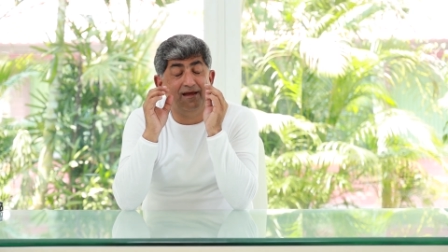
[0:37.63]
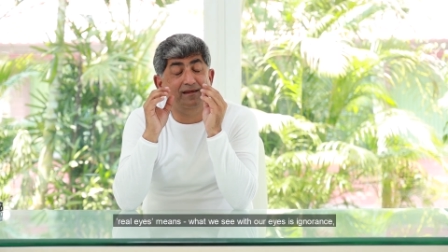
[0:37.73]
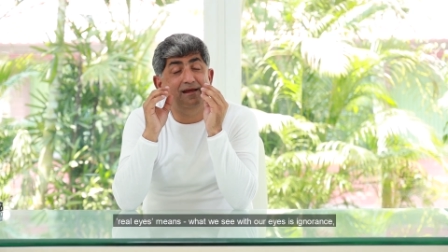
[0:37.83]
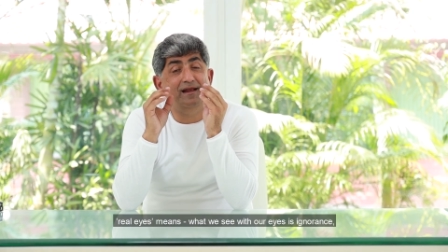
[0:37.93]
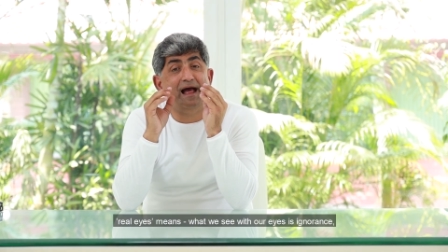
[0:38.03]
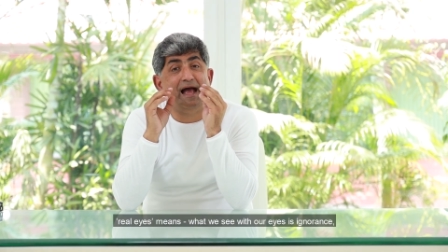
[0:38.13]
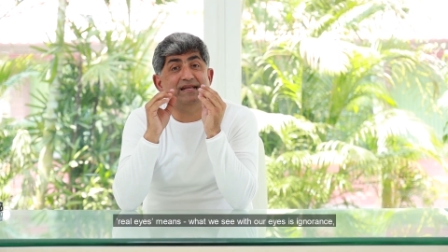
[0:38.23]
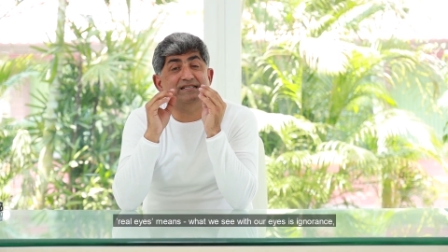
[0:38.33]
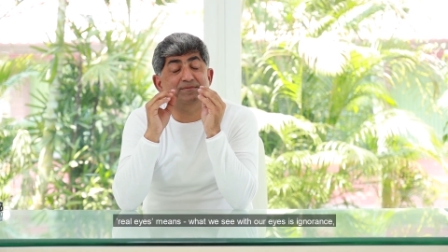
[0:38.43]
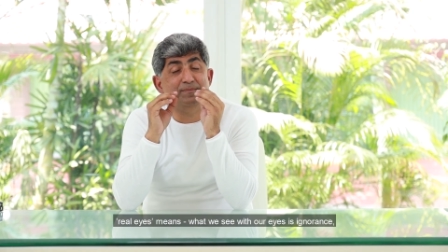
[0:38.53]
Real
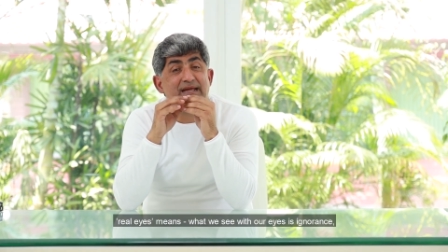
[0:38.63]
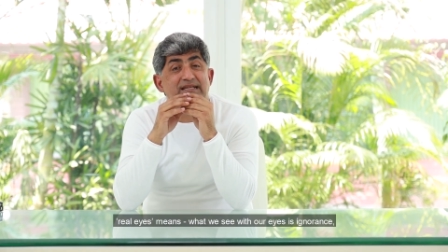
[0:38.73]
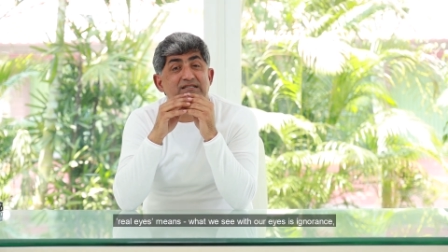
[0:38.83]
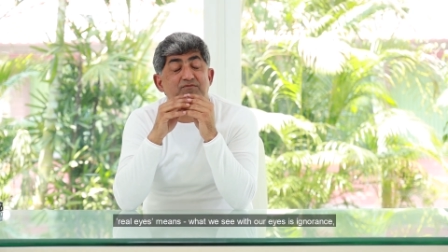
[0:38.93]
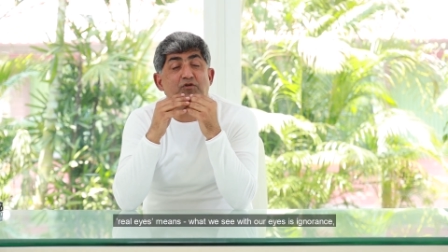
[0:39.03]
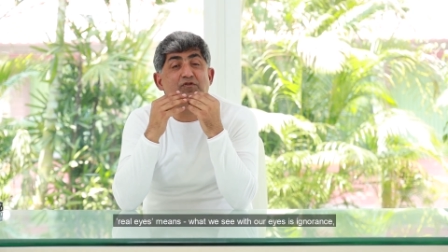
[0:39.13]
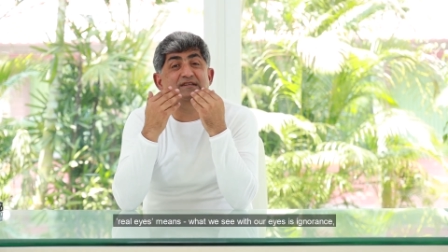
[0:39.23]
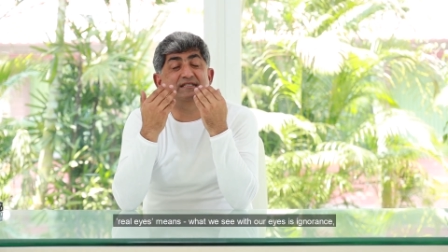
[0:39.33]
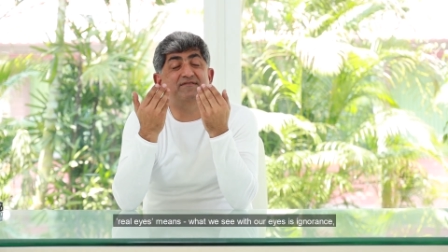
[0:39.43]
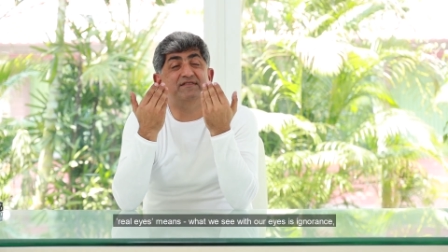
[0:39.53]
eyes means what
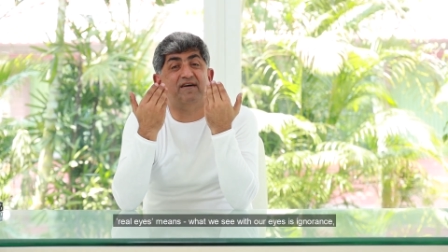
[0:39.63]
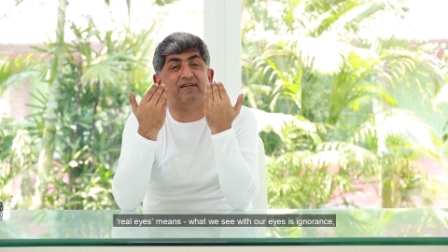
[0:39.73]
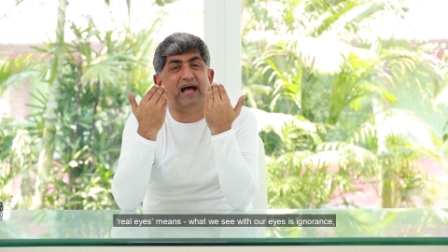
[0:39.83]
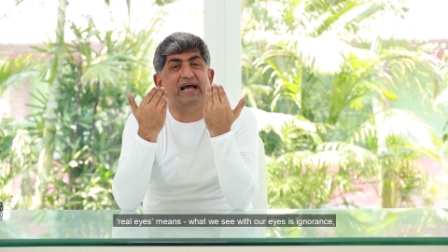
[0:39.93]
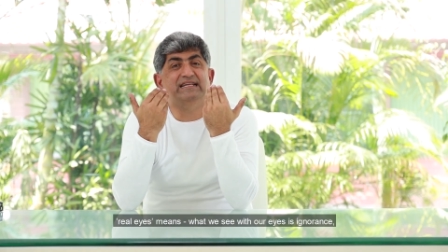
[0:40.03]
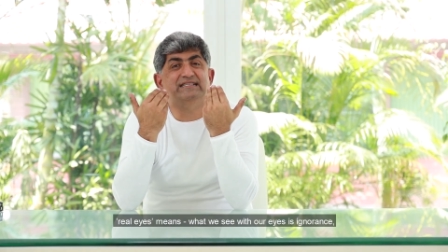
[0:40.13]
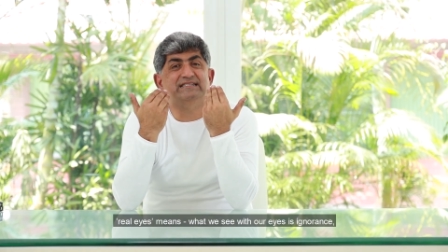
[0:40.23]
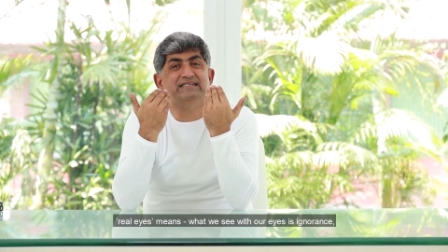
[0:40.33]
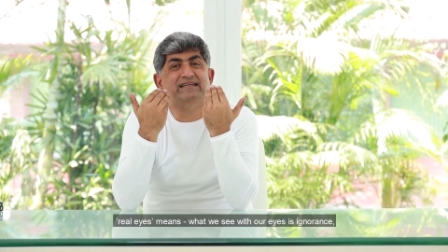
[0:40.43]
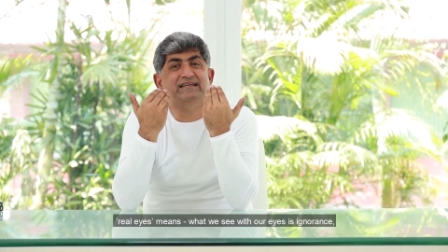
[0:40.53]
we see with our
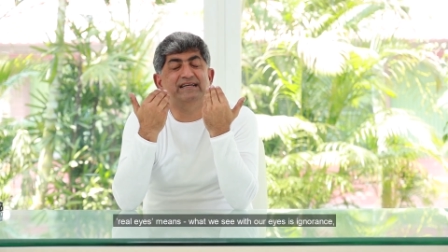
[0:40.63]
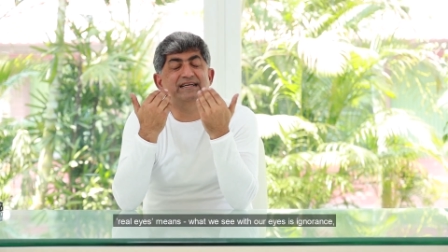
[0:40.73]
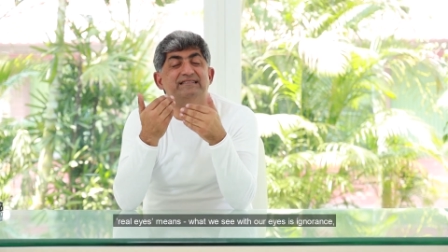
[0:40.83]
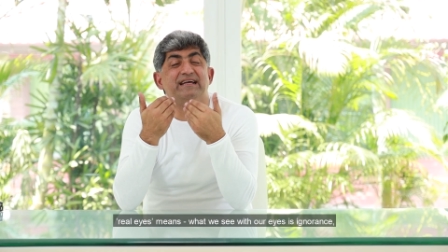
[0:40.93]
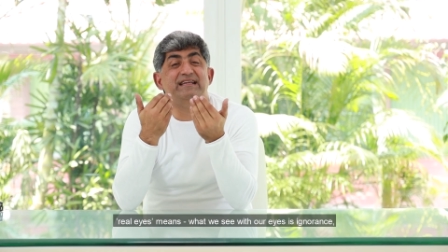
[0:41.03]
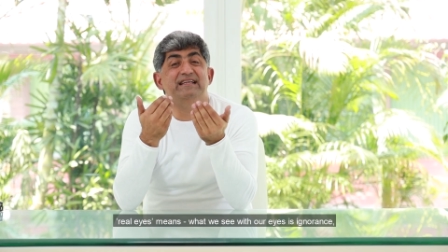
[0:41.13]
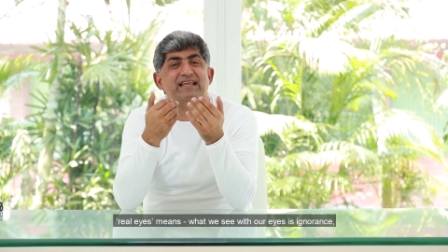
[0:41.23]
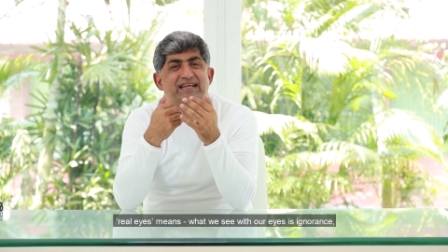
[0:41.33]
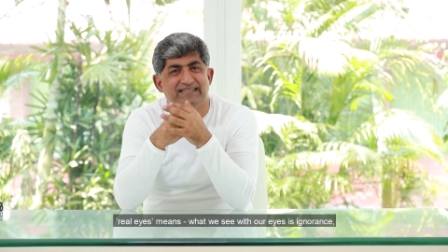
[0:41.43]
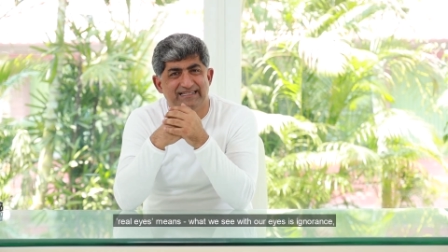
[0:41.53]
eyes is
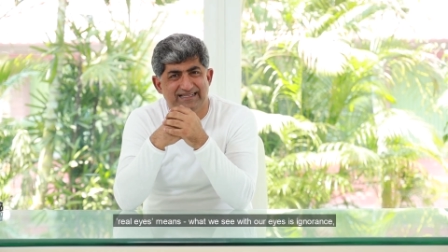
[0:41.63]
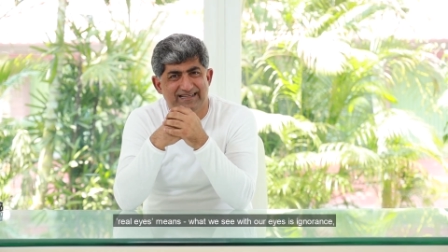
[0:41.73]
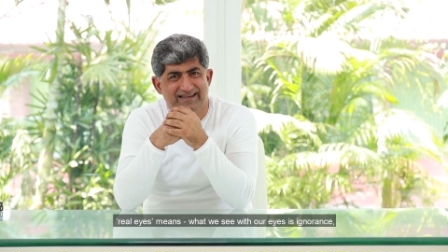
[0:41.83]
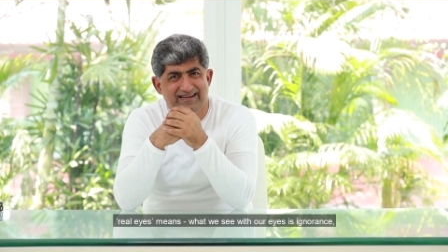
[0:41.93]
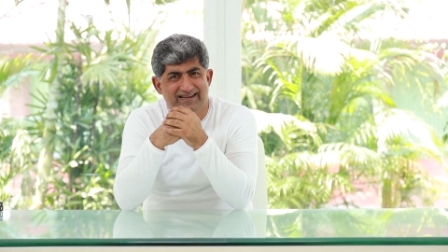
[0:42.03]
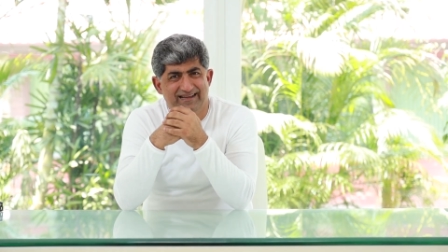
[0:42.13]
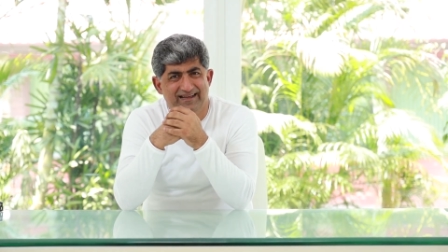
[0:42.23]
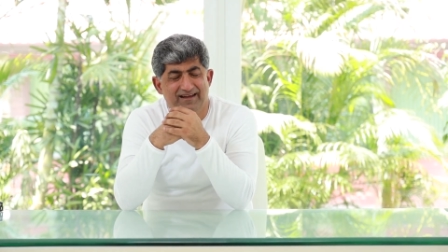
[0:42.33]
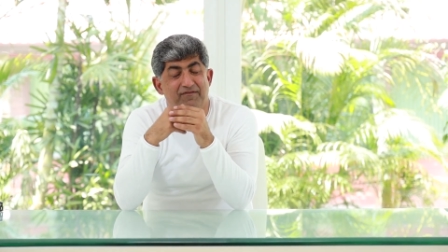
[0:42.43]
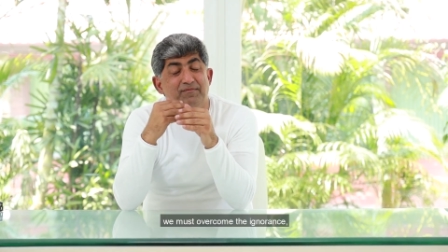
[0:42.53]
ignorance.
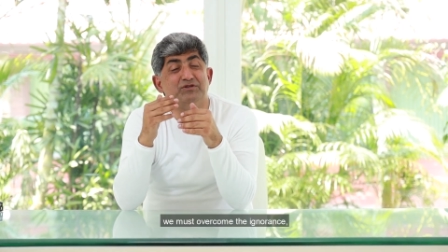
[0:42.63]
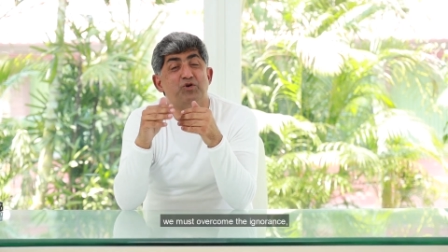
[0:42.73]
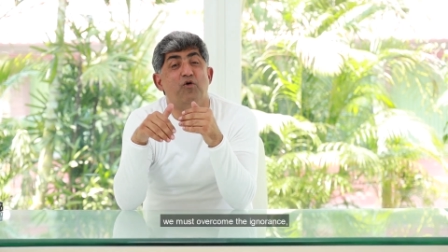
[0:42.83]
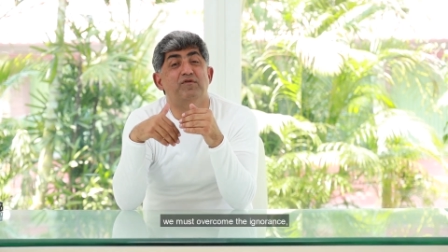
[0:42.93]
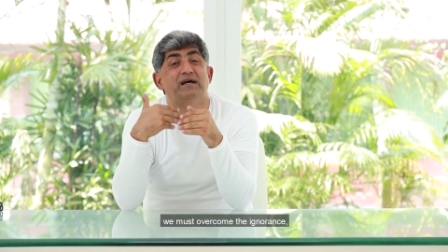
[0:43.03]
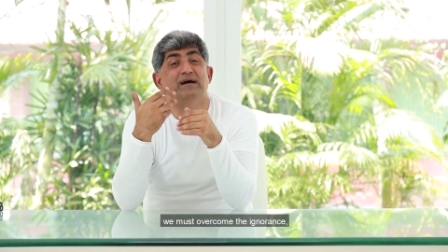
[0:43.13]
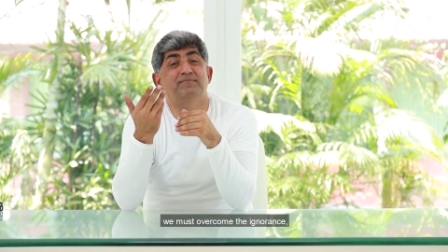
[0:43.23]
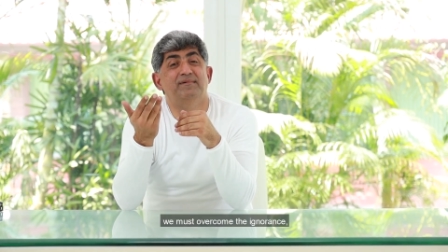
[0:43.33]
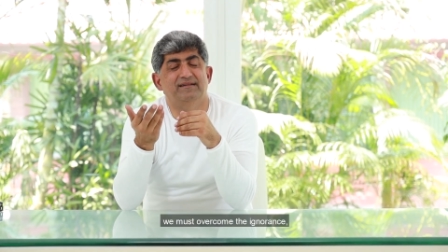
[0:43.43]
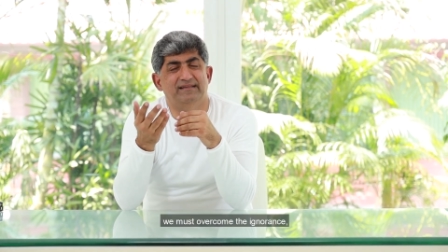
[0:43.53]
We must
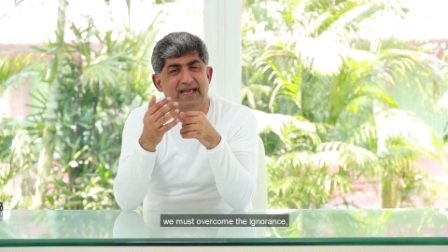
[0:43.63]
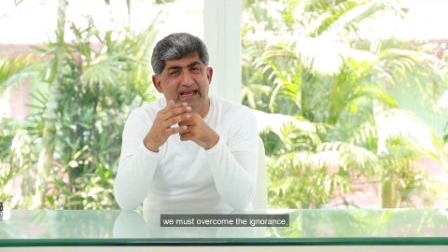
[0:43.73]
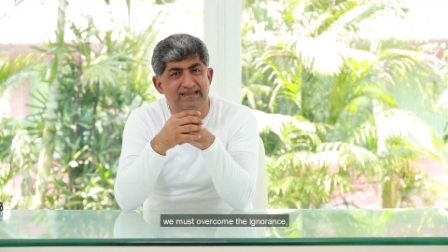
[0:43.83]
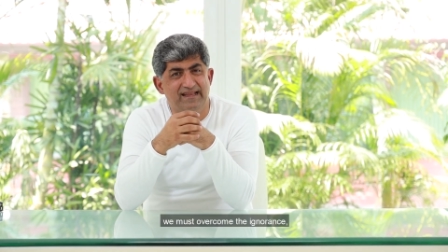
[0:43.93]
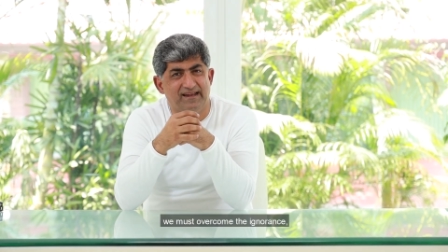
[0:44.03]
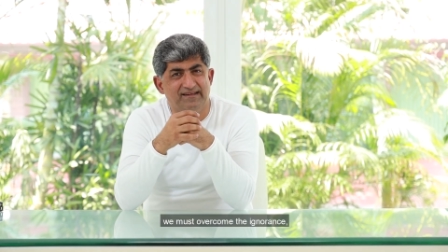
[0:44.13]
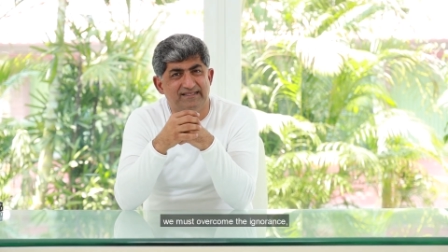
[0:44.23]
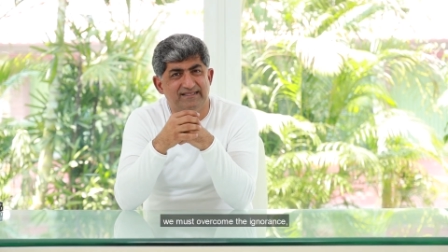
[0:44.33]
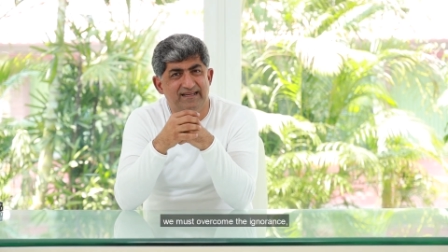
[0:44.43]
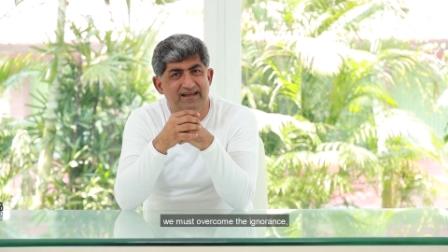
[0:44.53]
overcome the
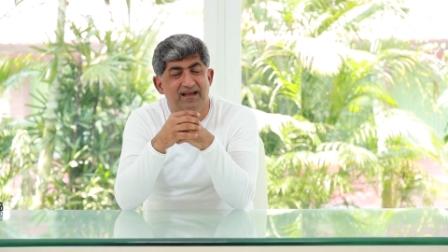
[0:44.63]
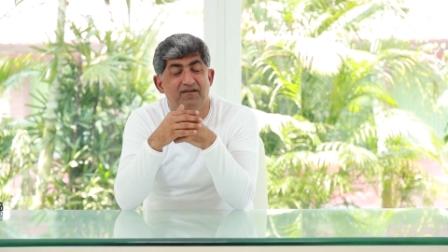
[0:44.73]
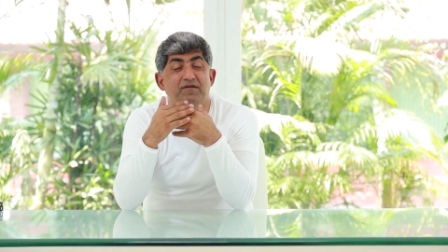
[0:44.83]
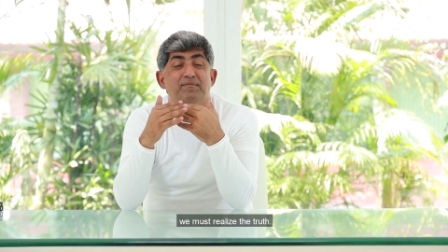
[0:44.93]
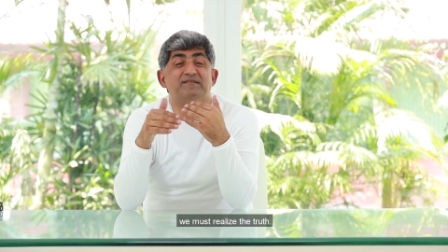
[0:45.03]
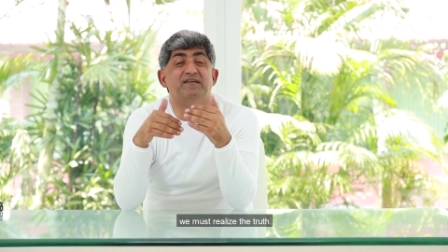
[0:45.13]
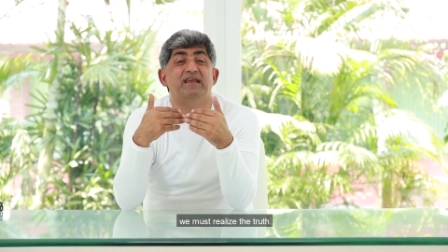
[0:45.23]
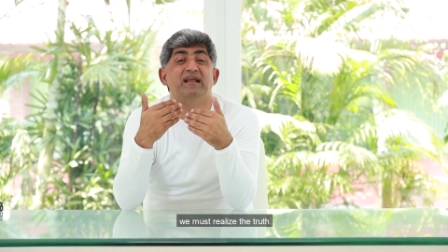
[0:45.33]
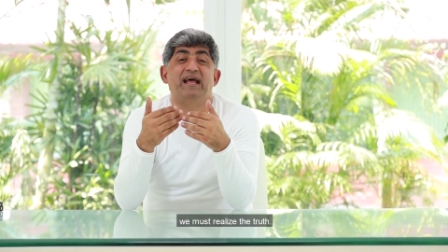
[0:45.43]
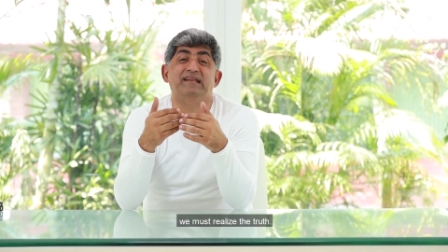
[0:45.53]
ignorance. We must
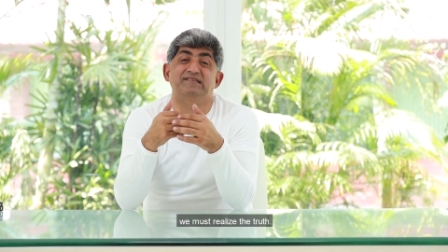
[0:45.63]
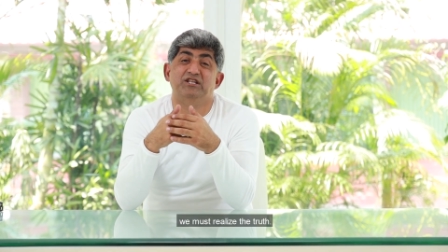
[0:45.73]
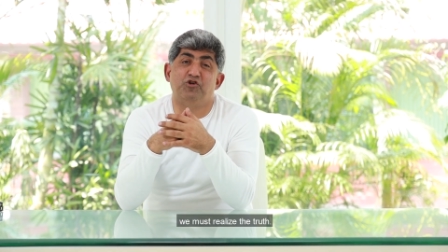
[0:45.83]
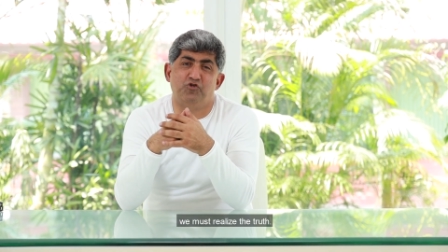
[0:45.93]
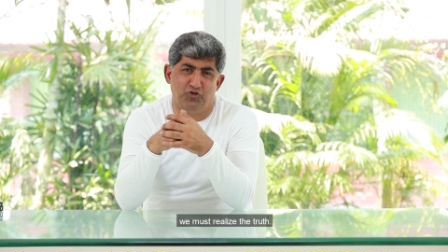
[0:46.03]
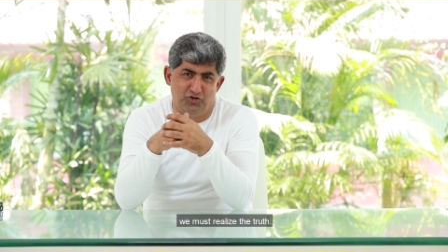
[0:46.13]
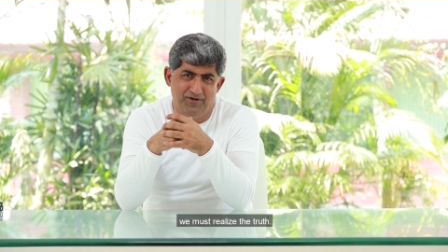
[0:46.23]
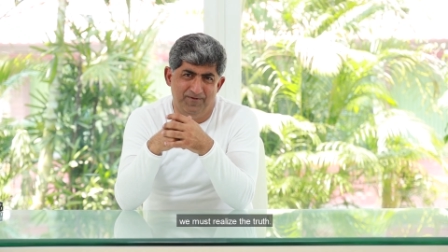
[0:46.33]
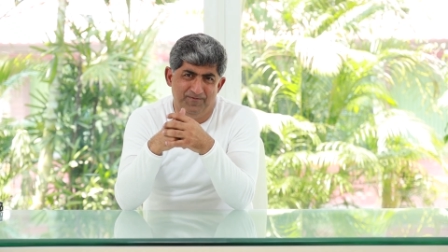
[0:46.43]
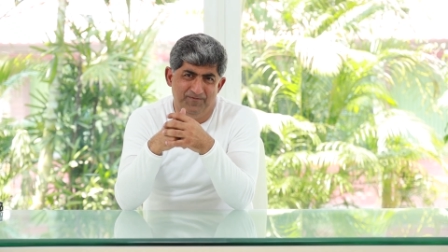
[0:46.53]
realize the truth.